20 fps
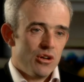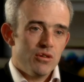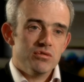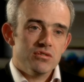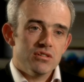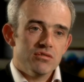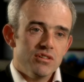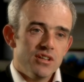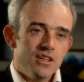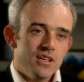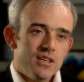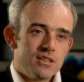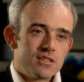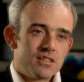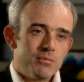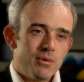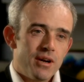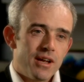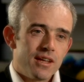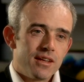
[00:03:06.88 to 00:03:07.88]
love to have ridden
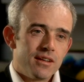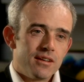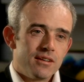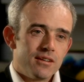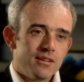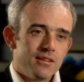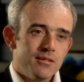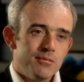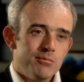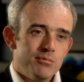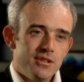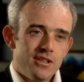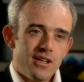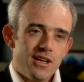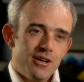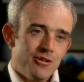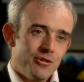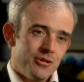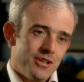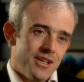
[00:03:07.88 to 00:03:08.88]
Isterbrack, but
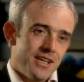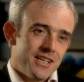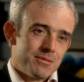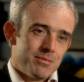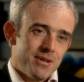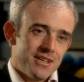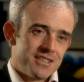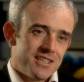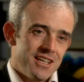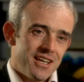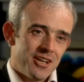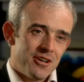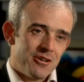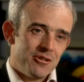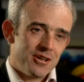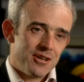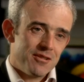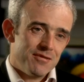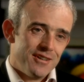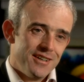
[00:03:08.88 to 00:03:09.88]
then I rode the next best thing in
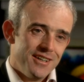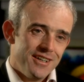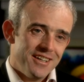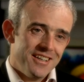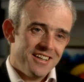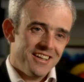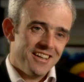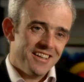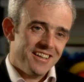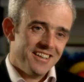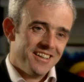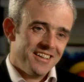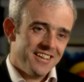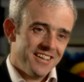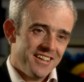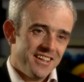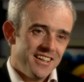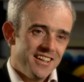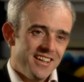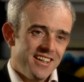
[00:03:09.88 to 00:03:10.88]
Hurricane Fly, didn't I?
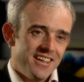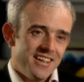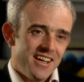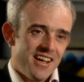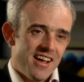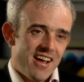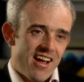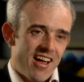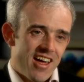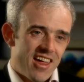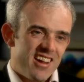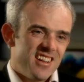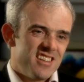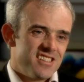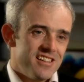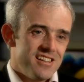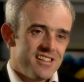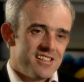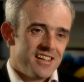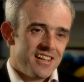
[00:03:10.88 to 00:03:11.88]
And I'd
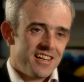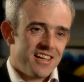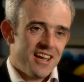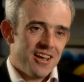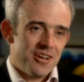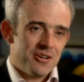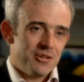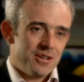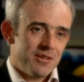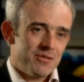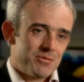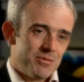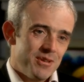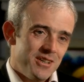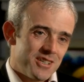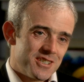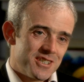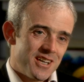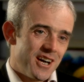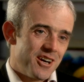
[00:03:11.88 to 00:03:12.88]
still say Cato gives
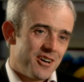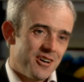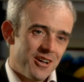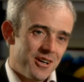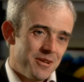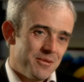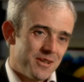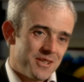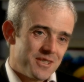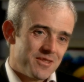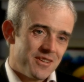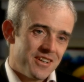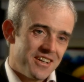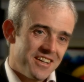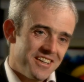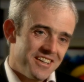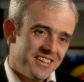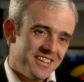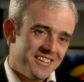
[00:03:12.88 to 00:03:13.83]
Sprinter Sacra all he wants of it.